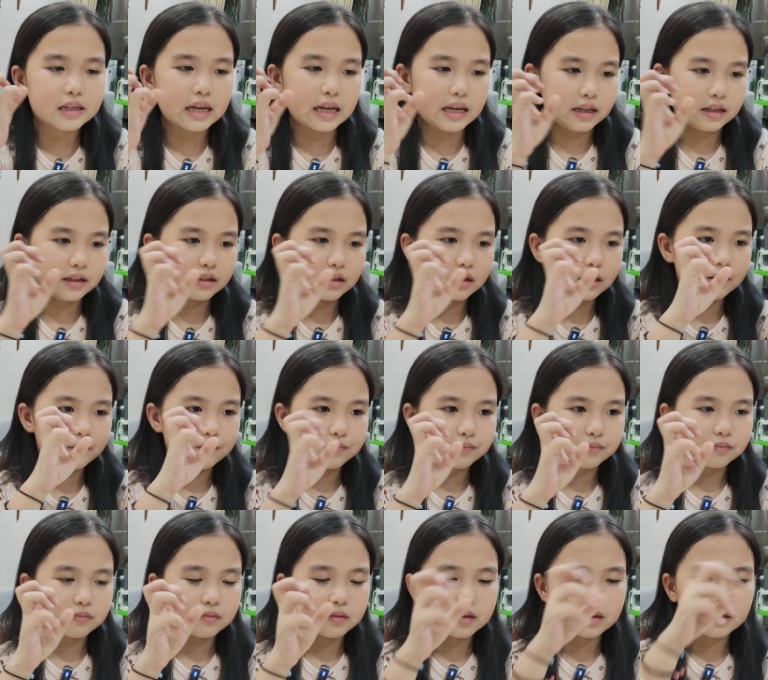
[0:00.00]

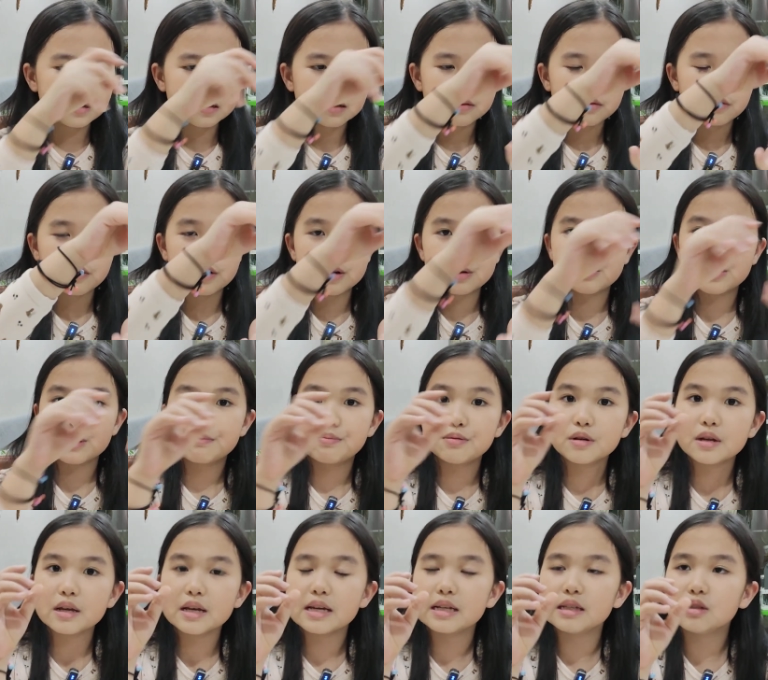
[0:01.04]
can, when we
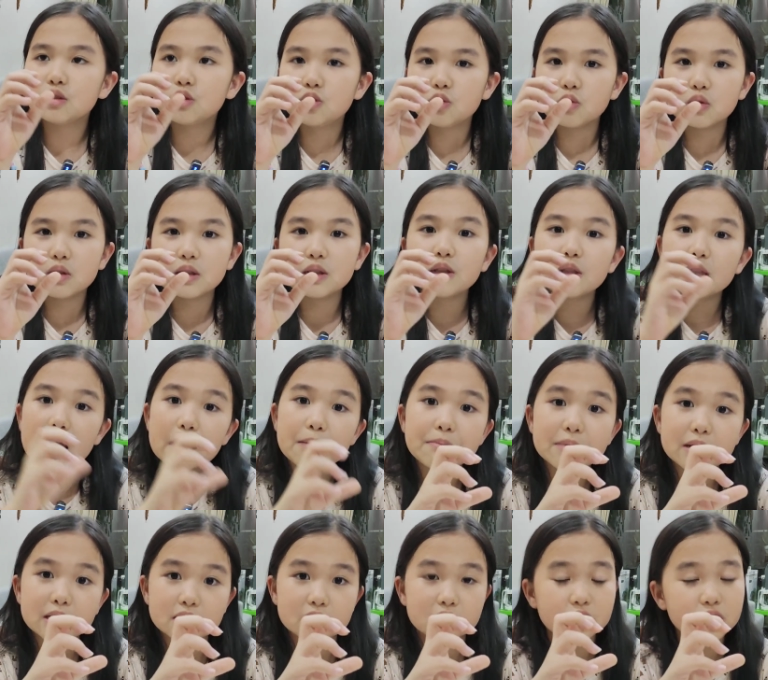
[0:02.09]
put it into
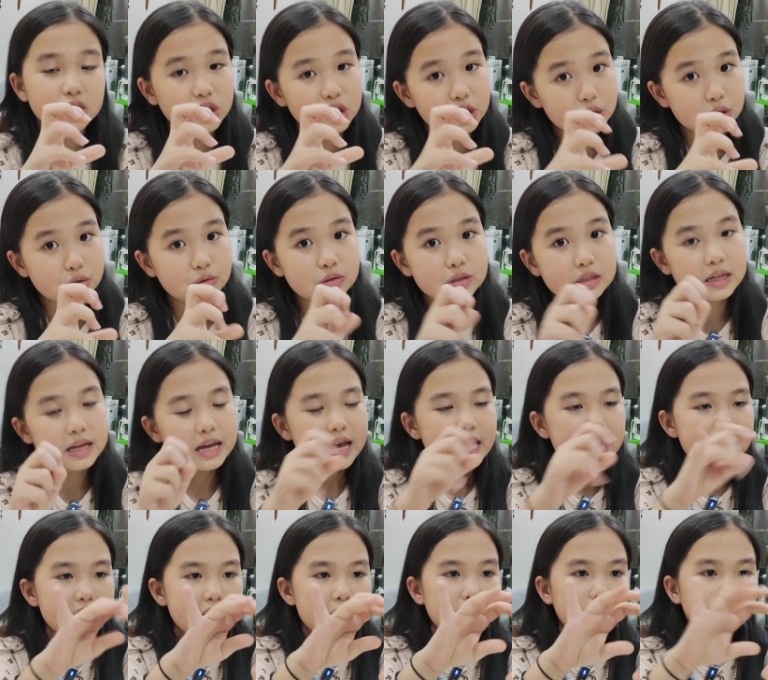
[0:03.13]
lemon juice,
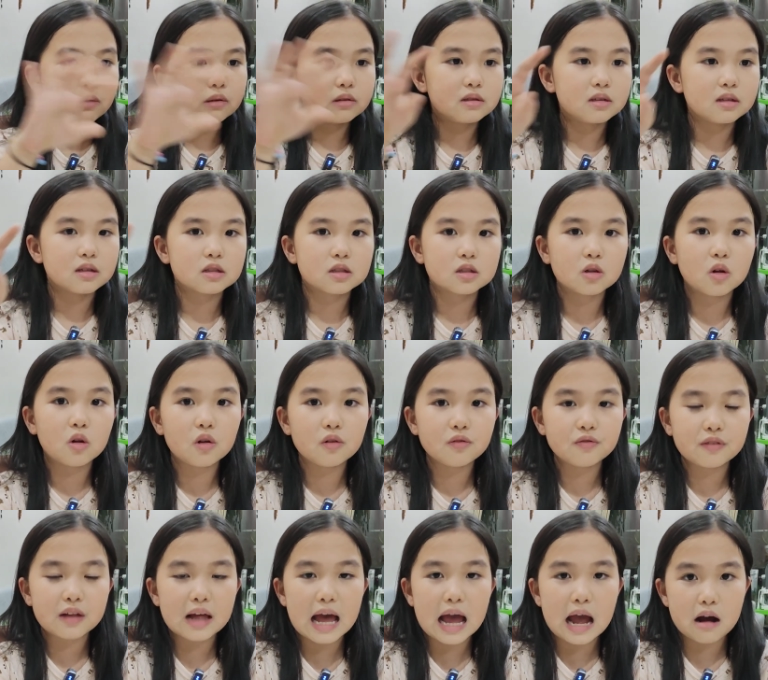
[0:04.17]
it will
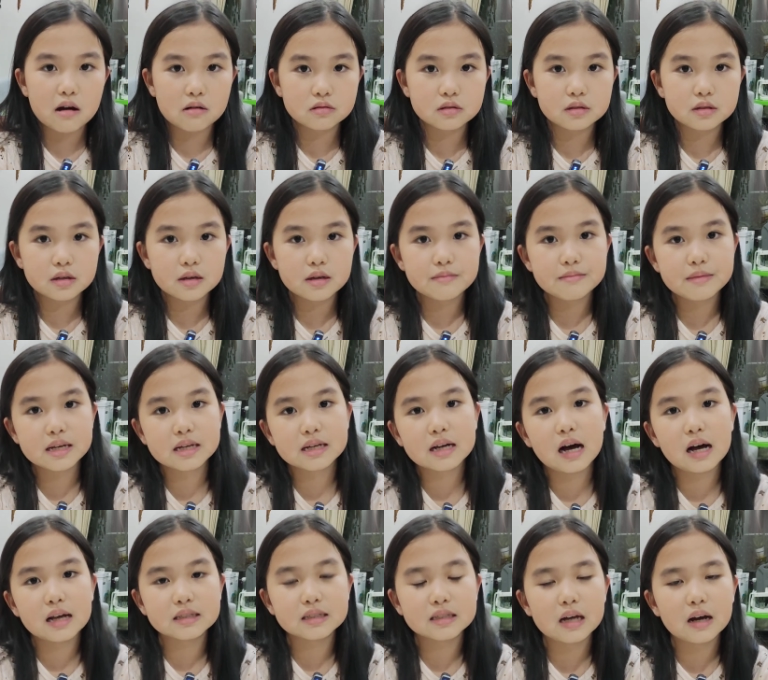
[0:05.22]
dissolve out
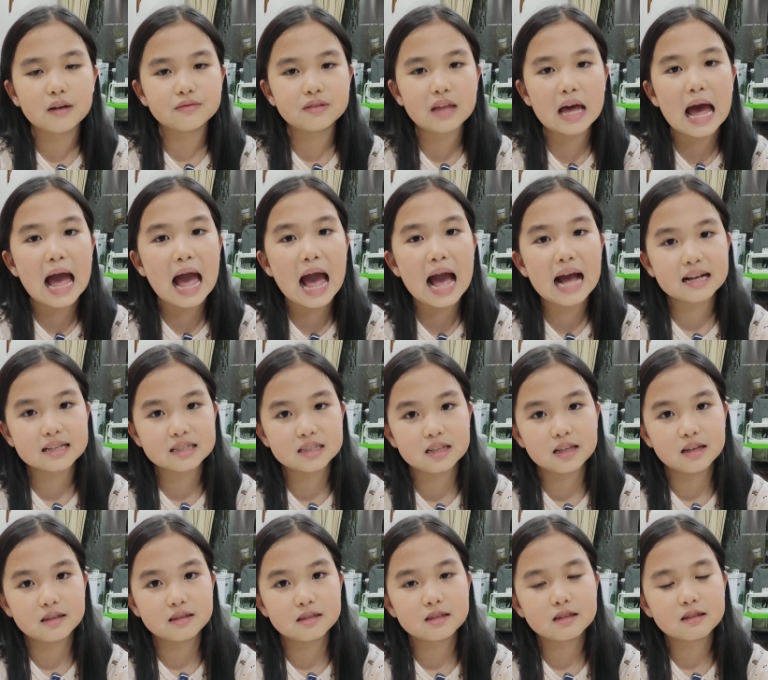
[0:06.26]
because of the
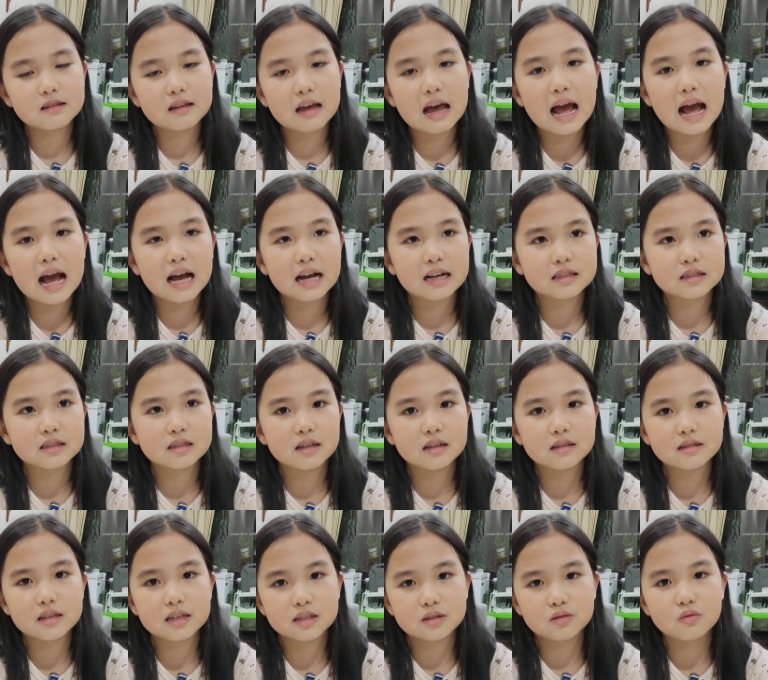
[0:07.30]
acid. The
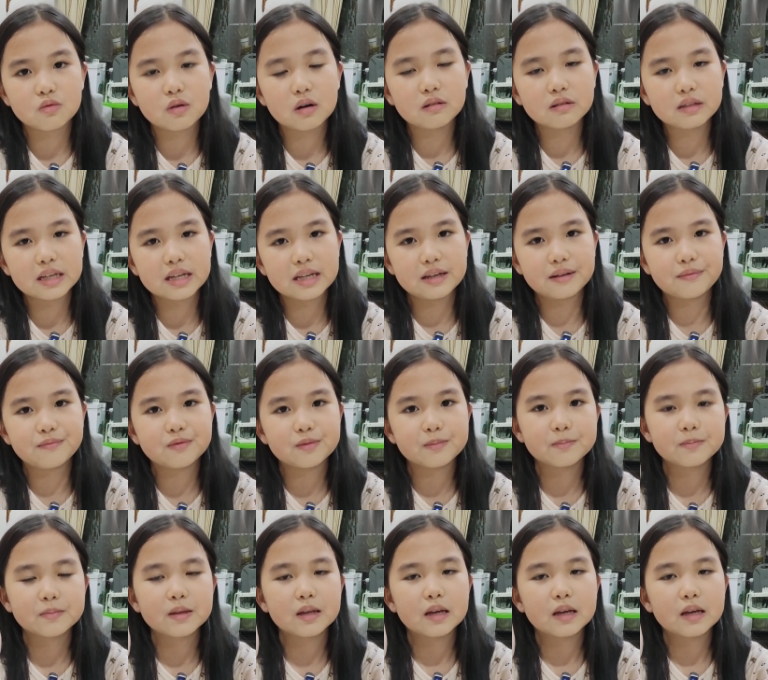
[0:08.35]
acid is really